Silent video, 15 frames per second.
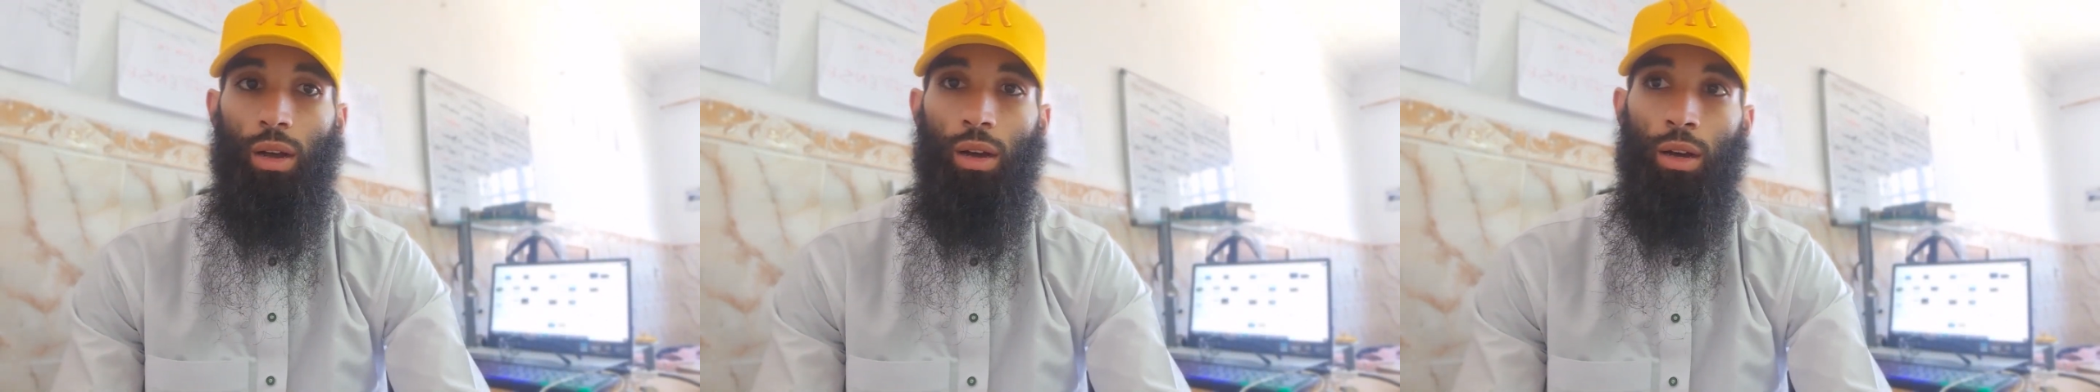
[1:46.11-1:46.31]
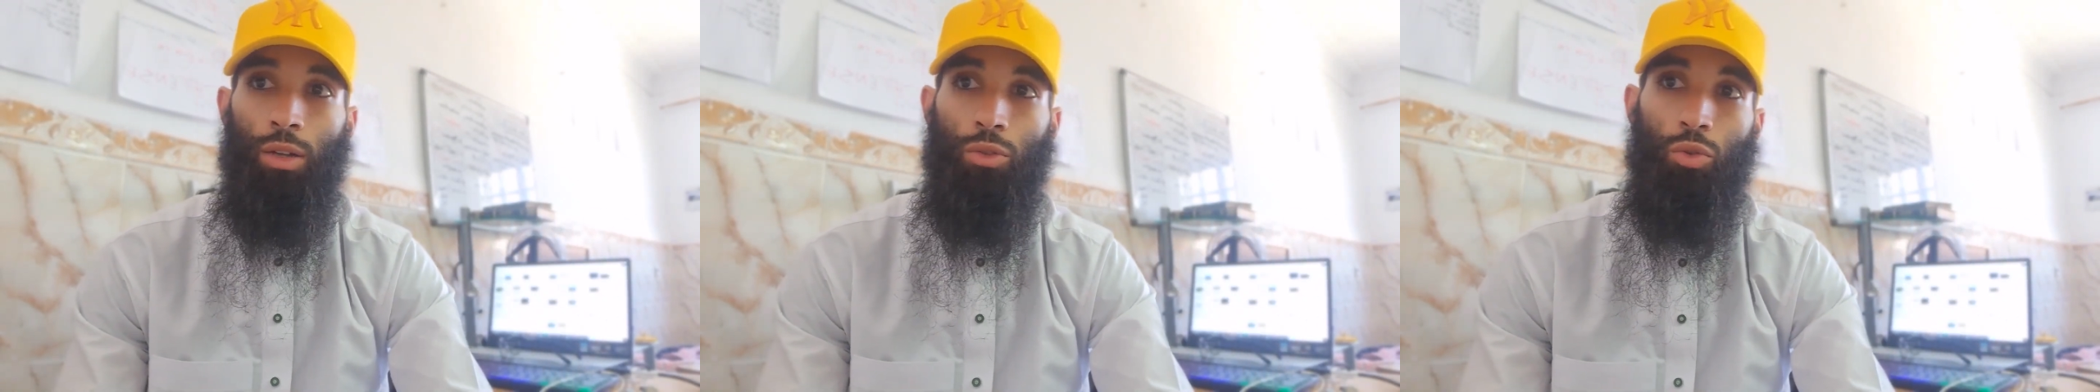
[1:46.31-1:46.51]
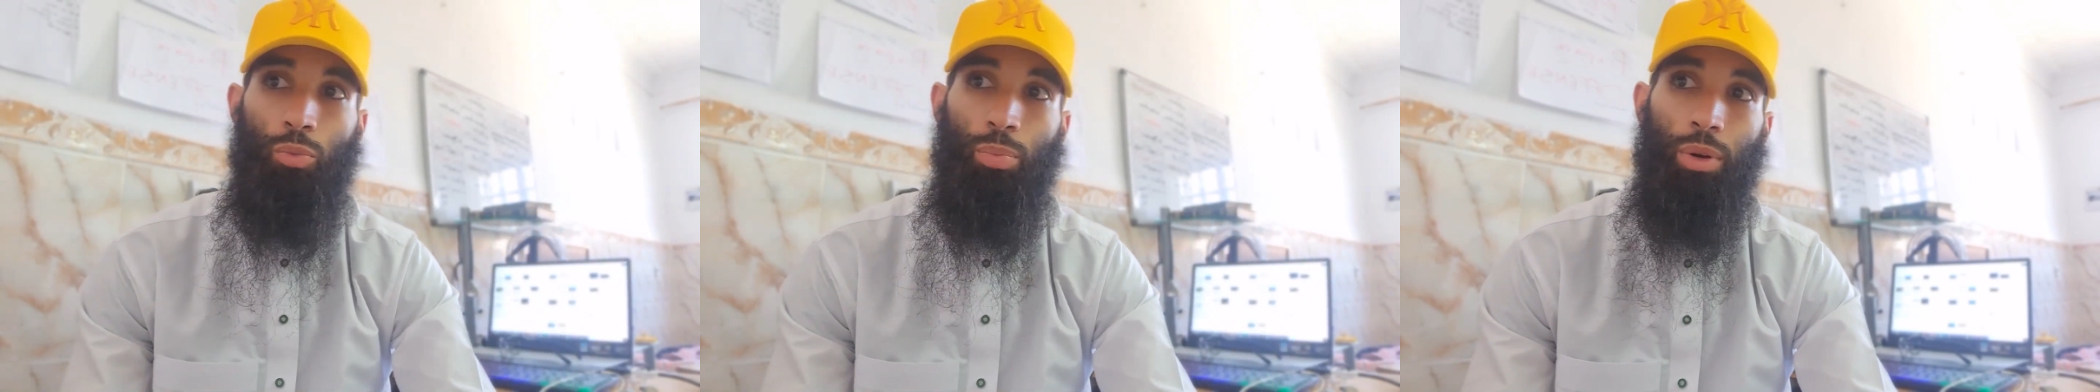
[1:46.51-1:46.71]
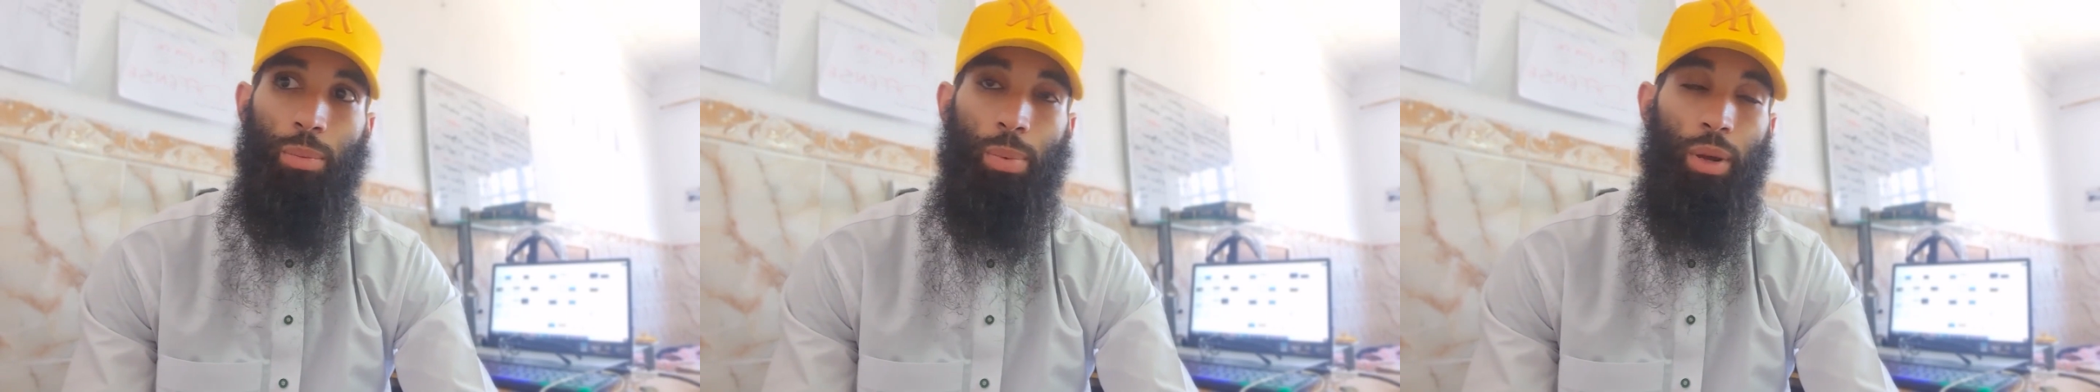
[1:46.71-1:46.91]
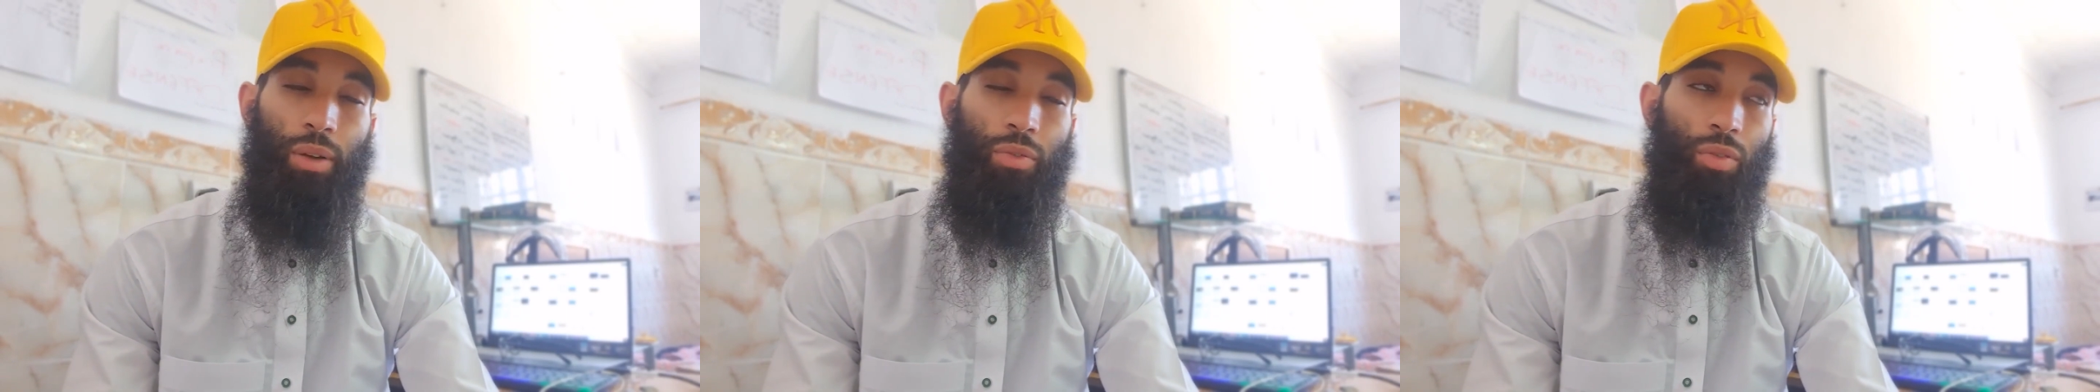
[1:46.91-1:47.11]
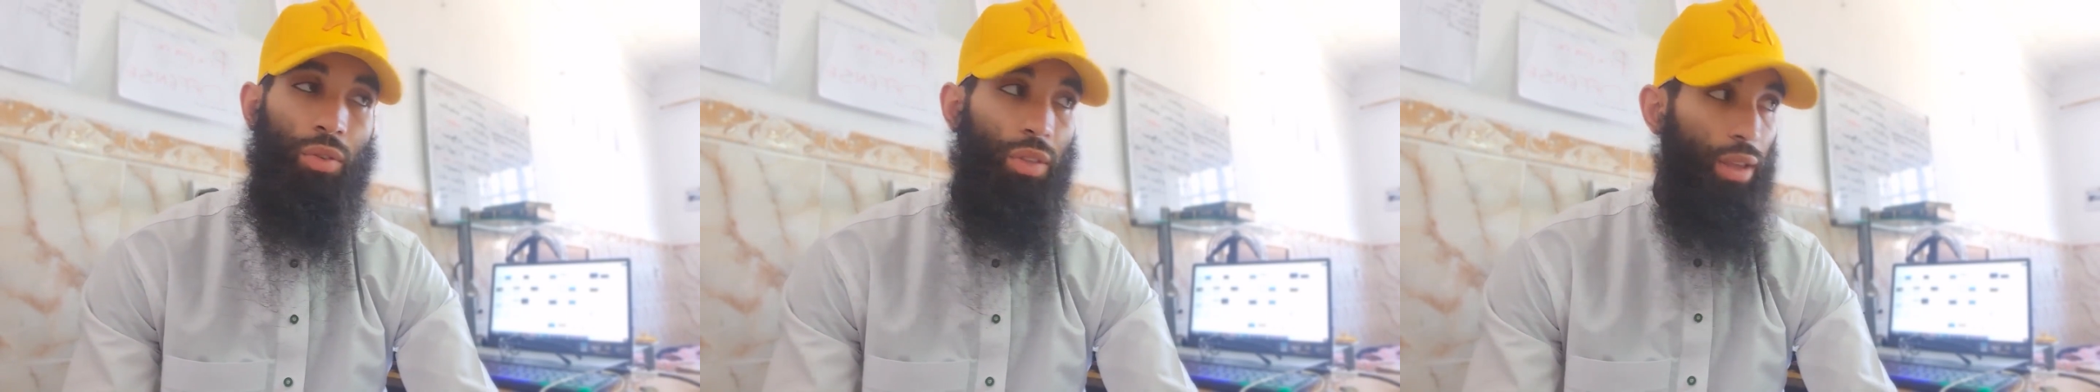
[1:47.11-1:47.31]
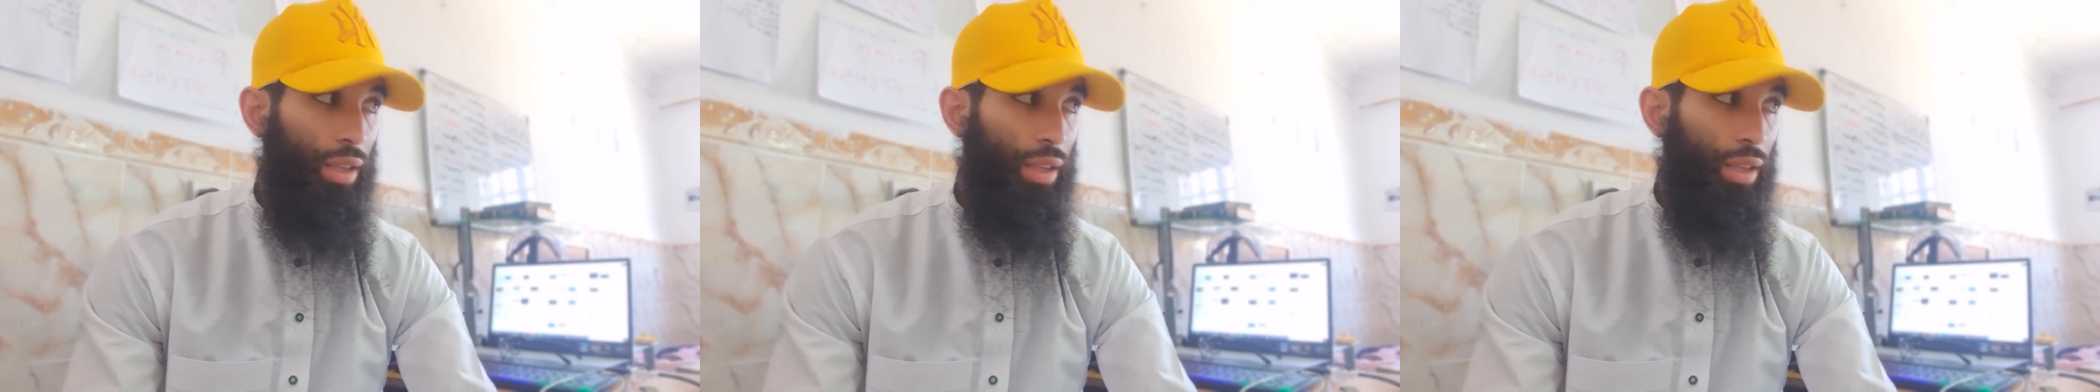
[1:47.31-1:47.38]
to prepare for the